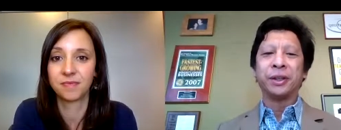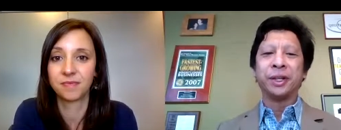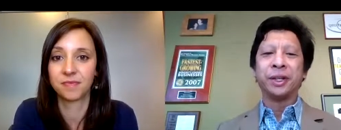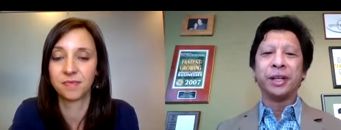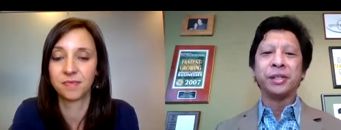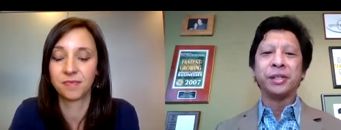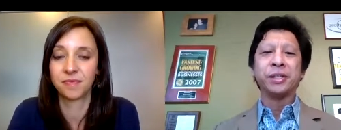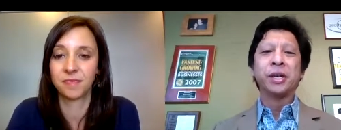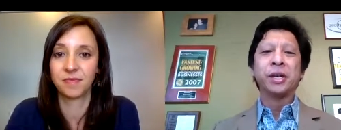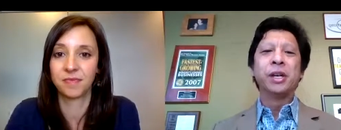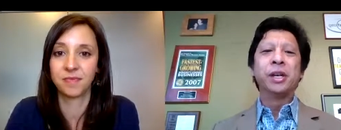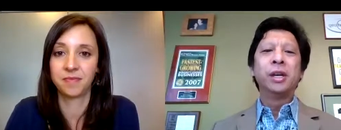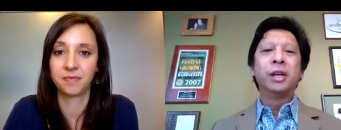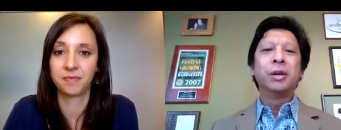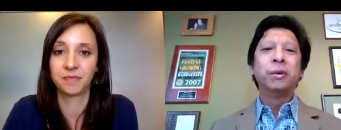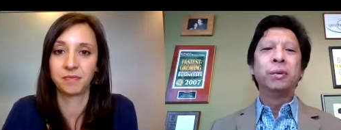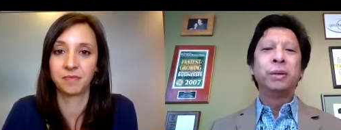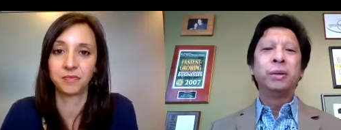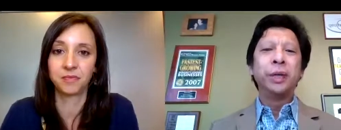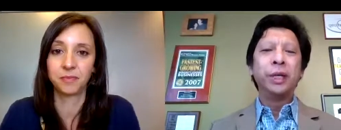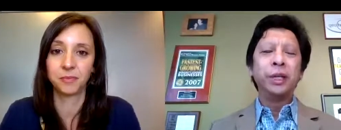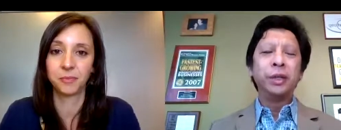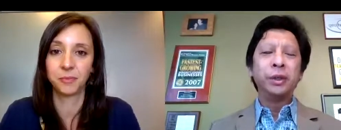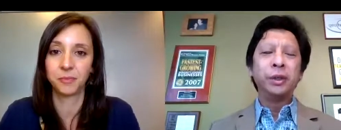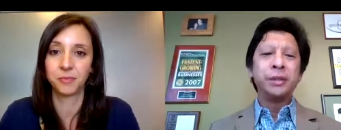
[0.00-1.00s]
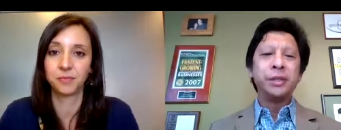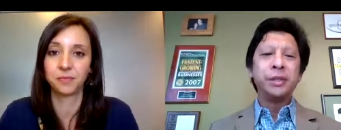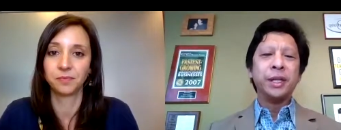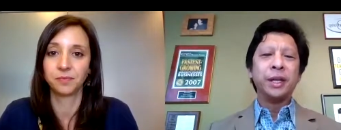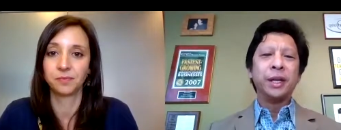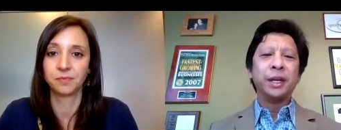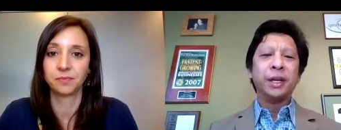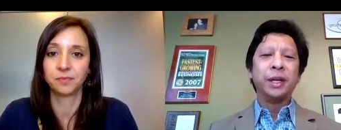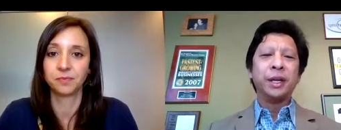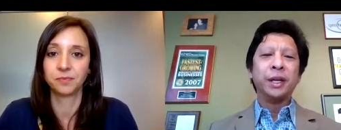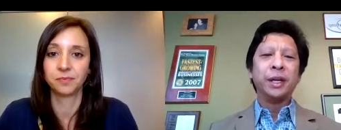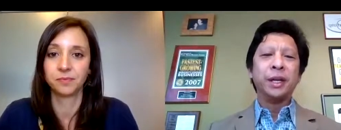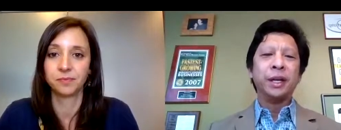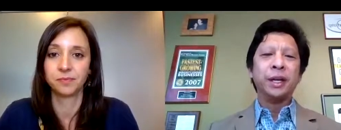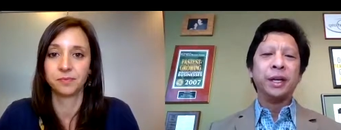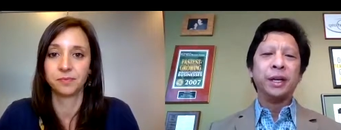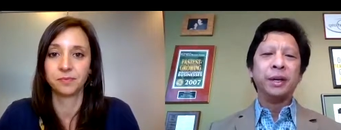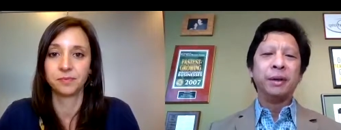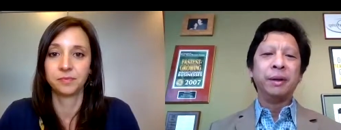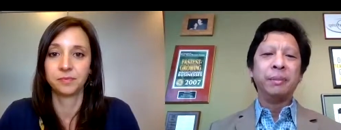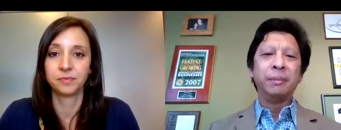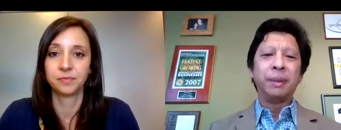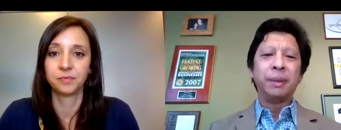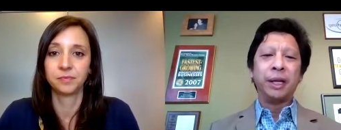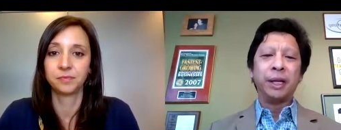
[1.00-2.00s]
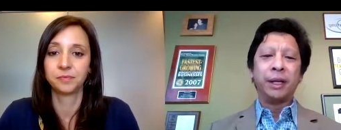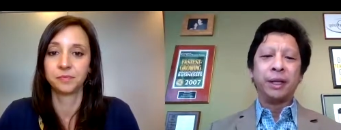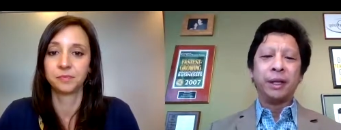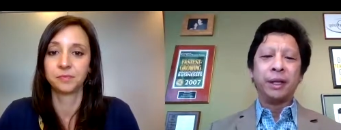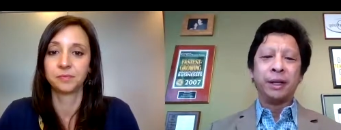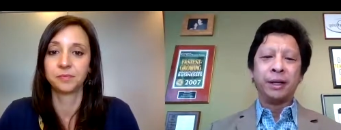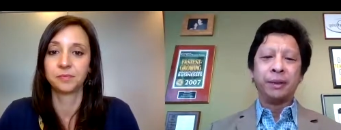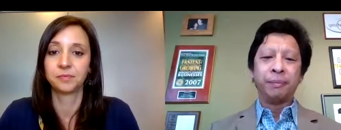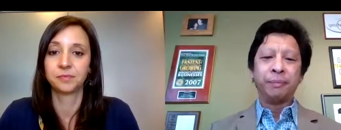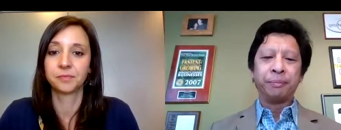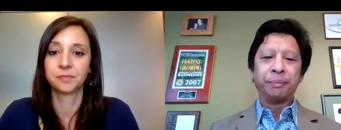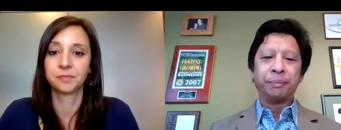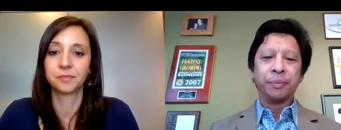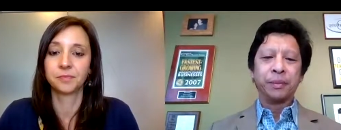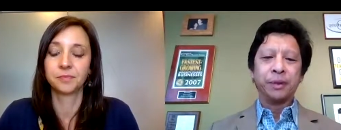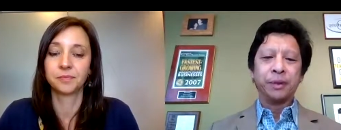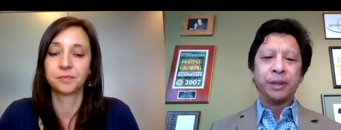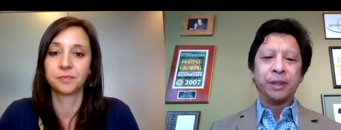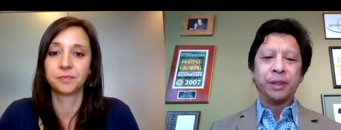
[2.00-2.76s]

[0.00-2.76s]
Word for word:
Speaker 1: case we used a, um, um,